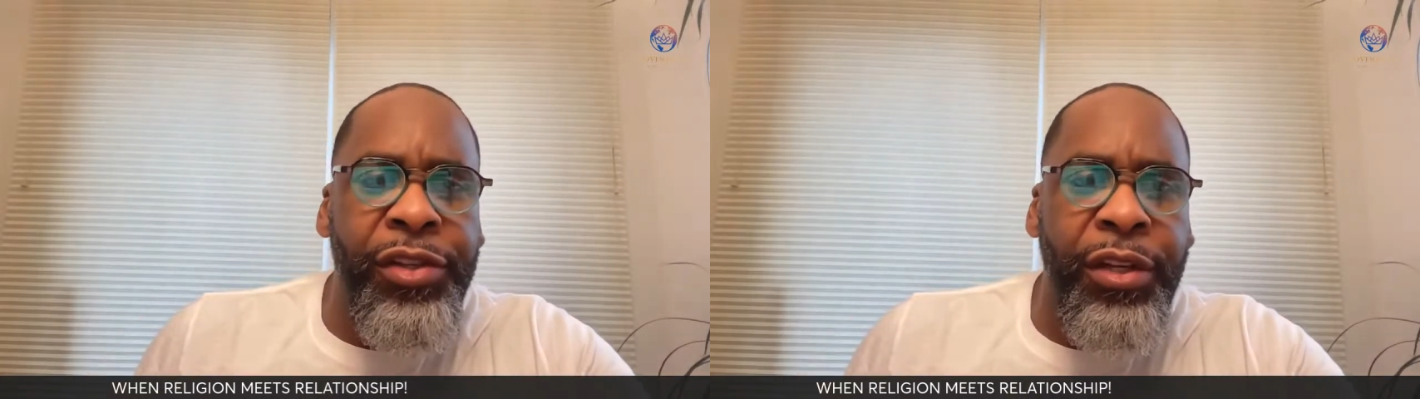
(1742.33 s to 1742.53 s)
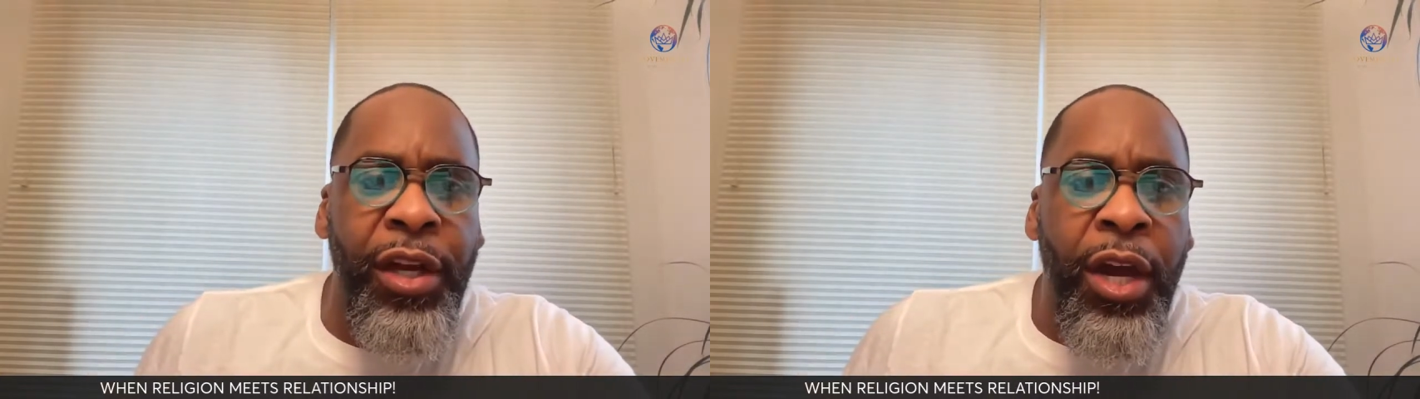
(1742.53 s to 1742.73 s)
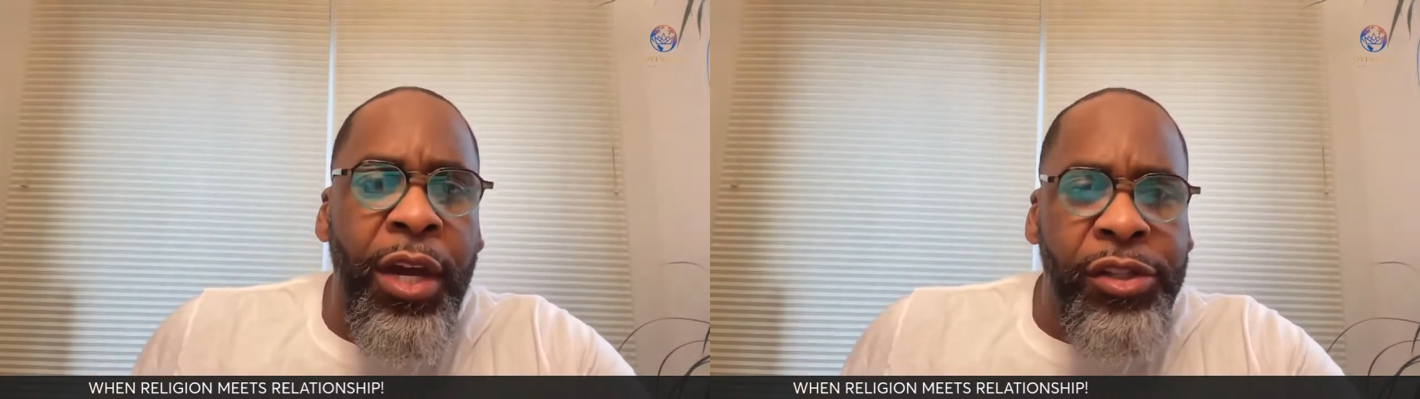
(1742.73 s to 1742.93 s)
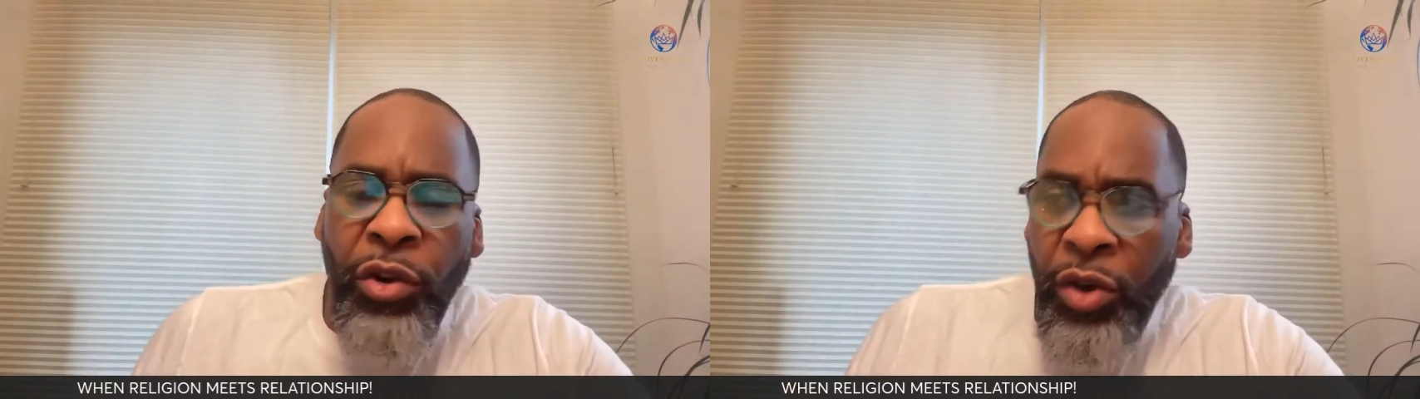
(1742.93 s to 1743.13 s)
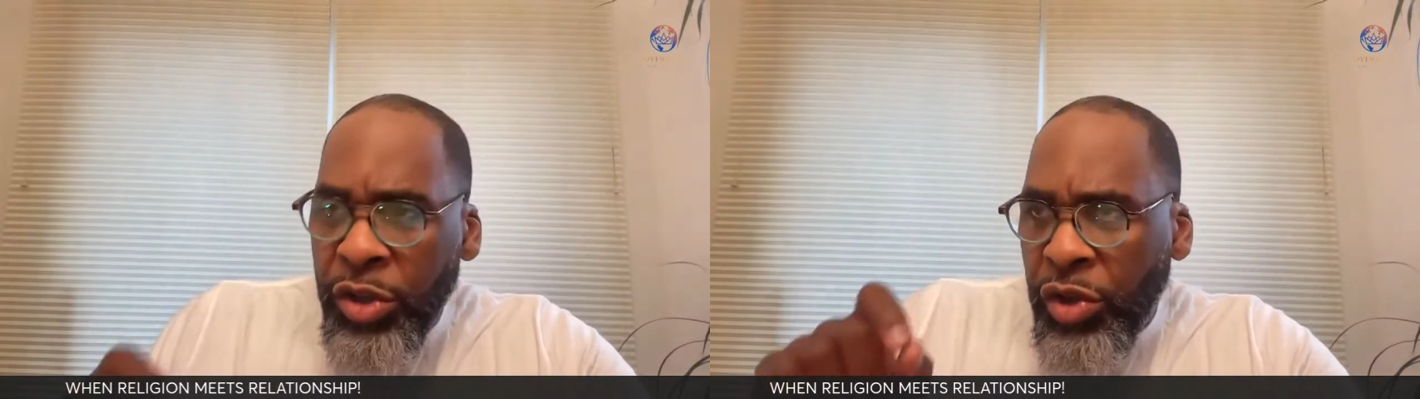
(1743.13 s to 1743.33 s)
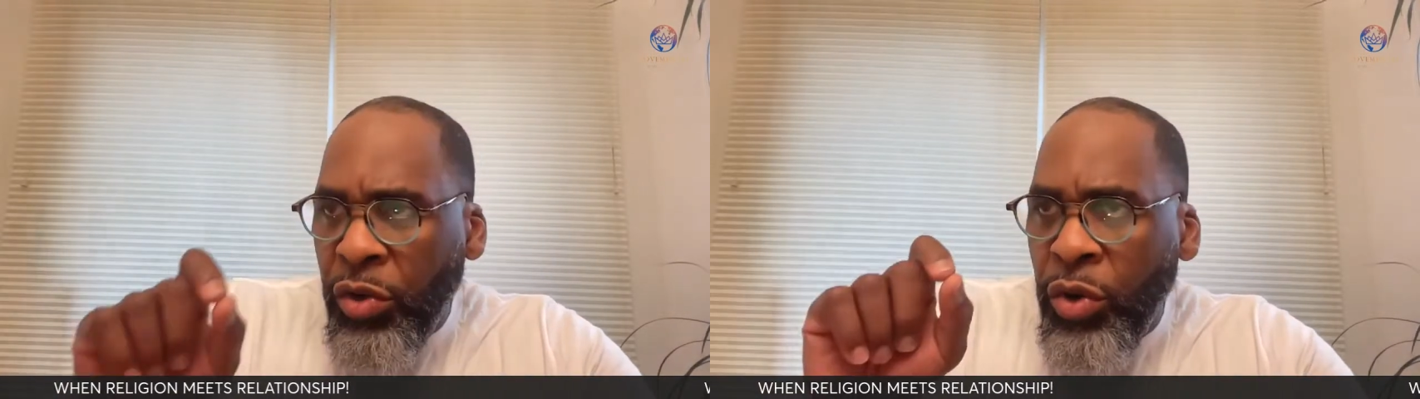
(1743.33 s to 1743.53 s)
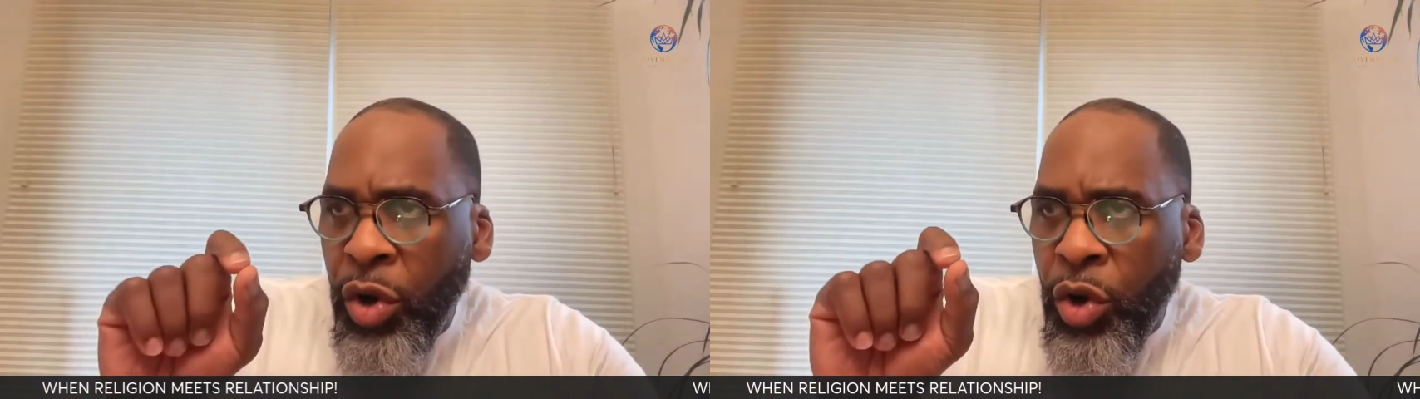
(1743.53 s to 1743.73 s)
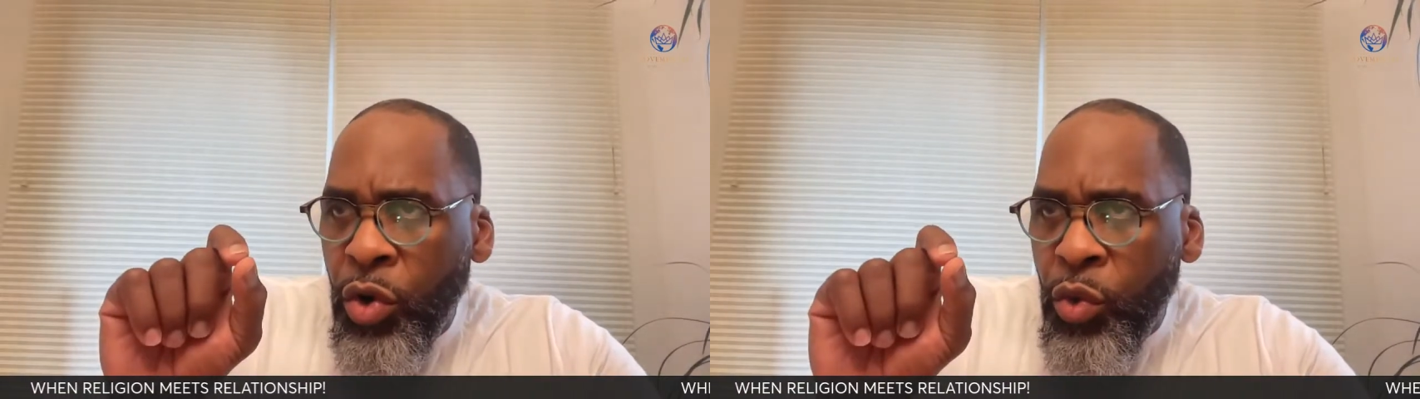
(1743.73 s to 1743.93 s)
And so
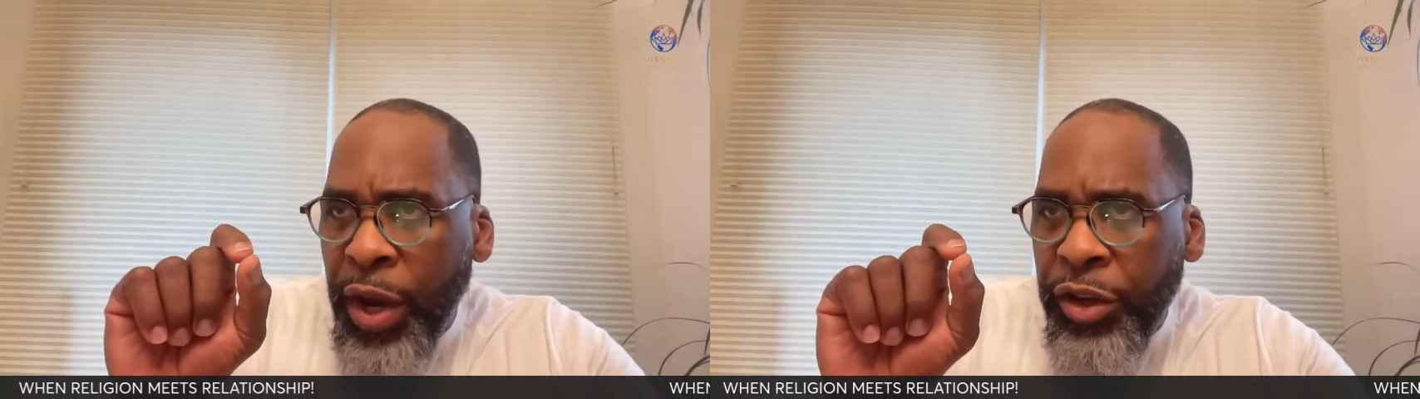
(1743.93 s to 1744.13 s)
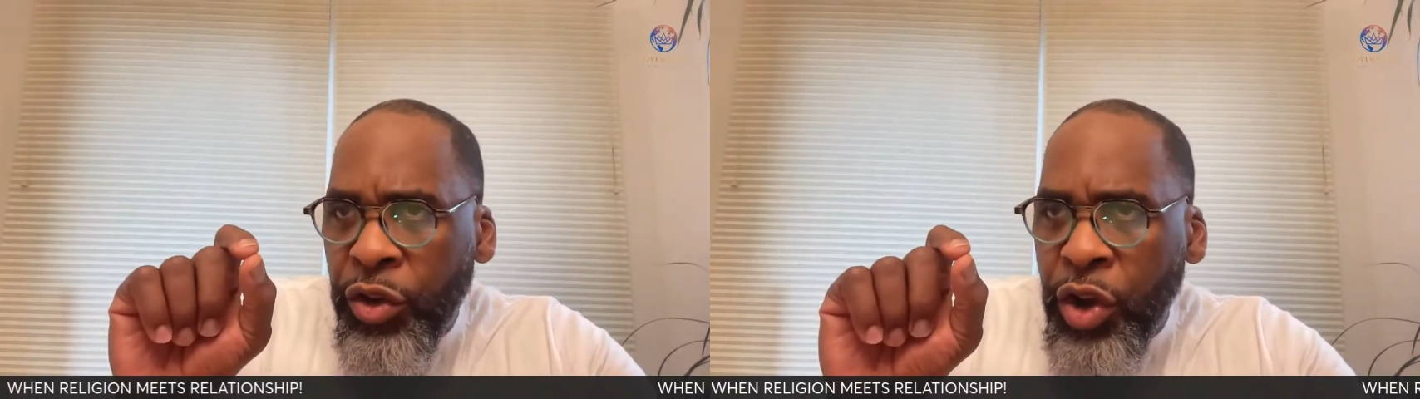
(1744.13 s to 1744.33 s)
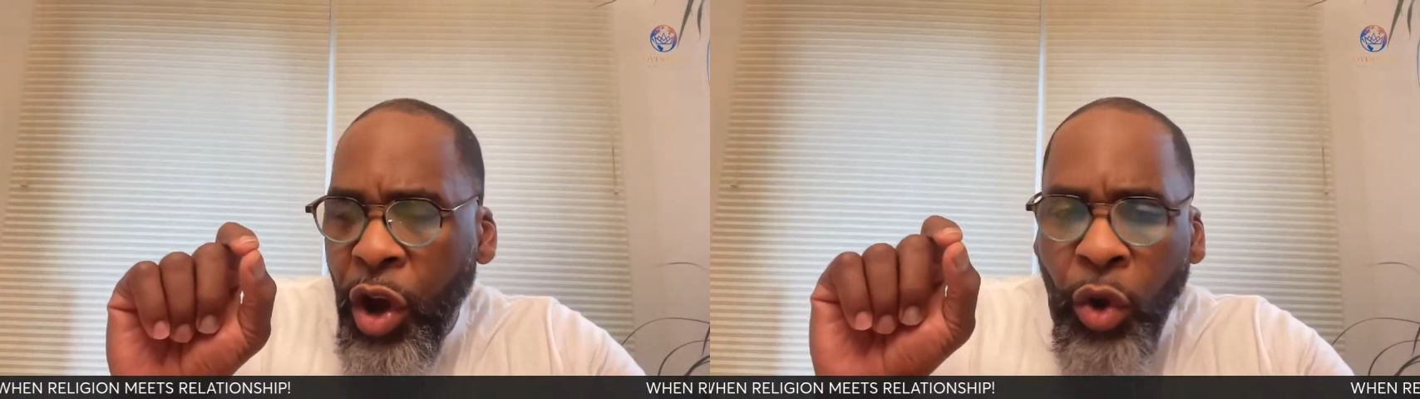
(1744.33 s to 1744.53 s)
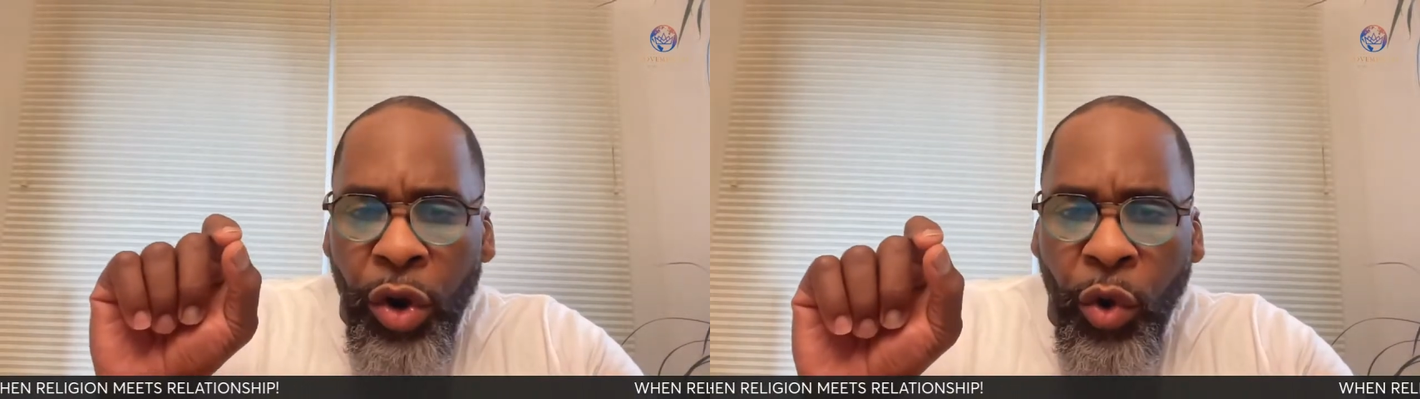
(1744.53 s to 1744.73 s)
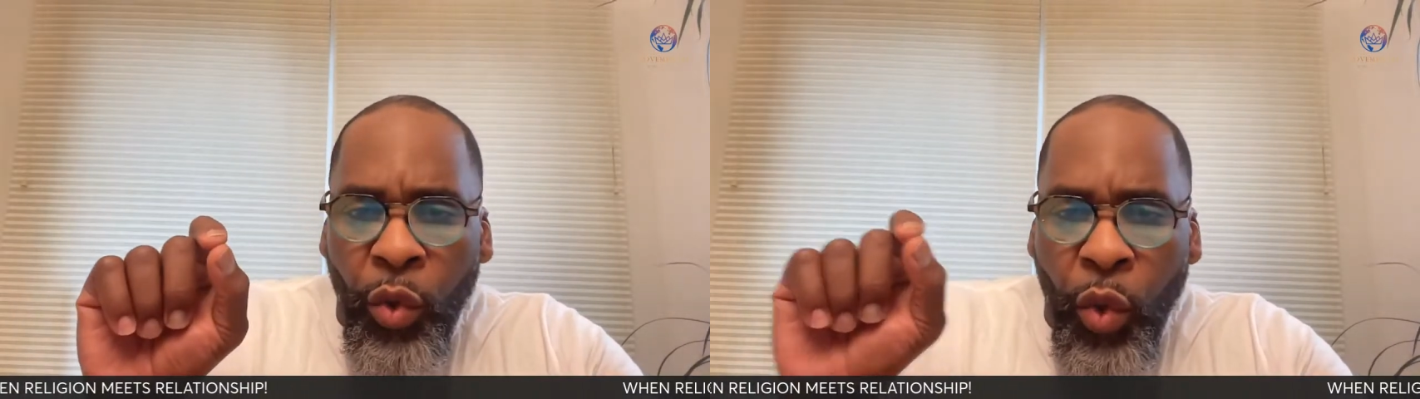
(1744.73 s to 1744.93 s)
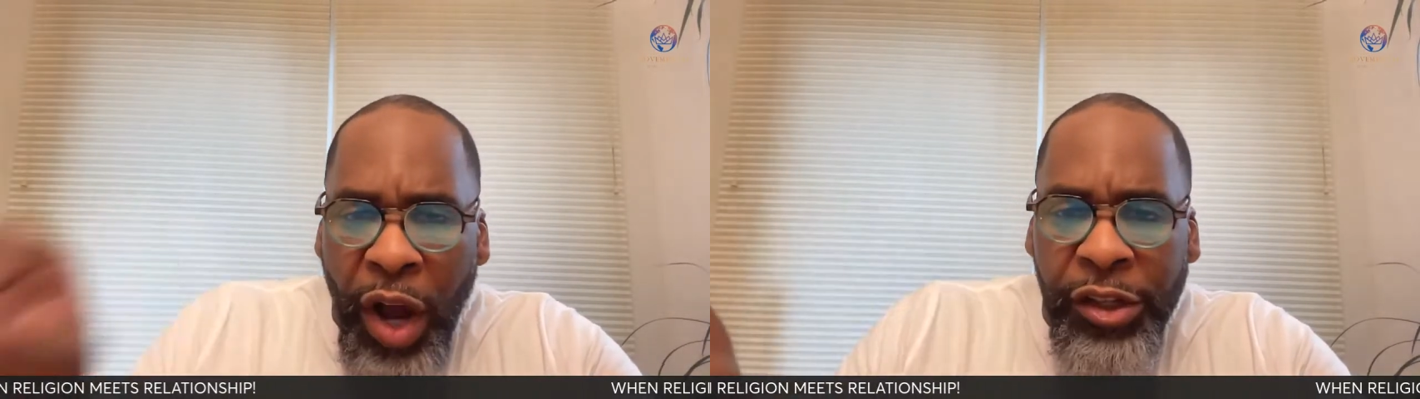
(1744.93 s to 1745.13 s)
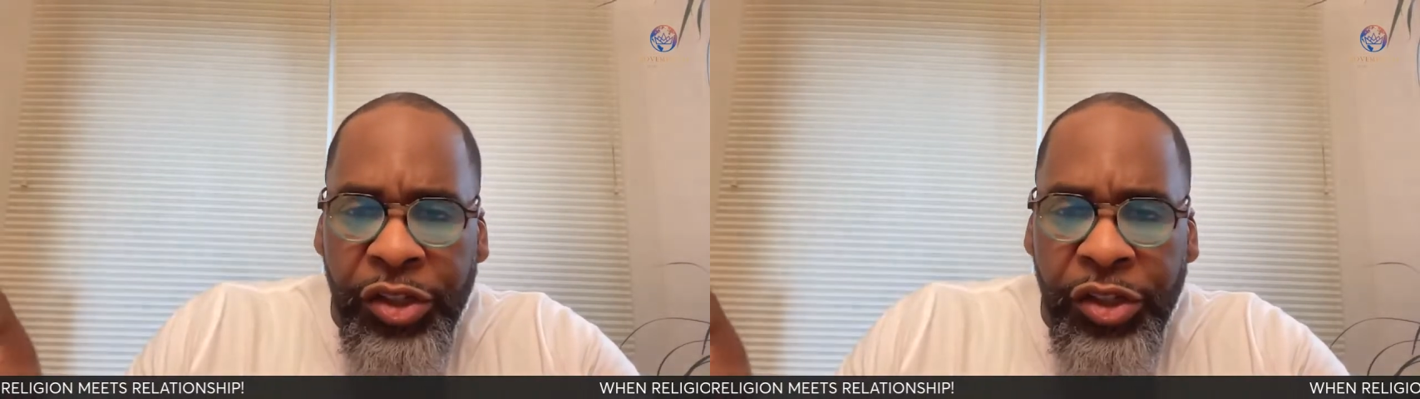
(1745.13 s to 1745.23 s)
when you go to one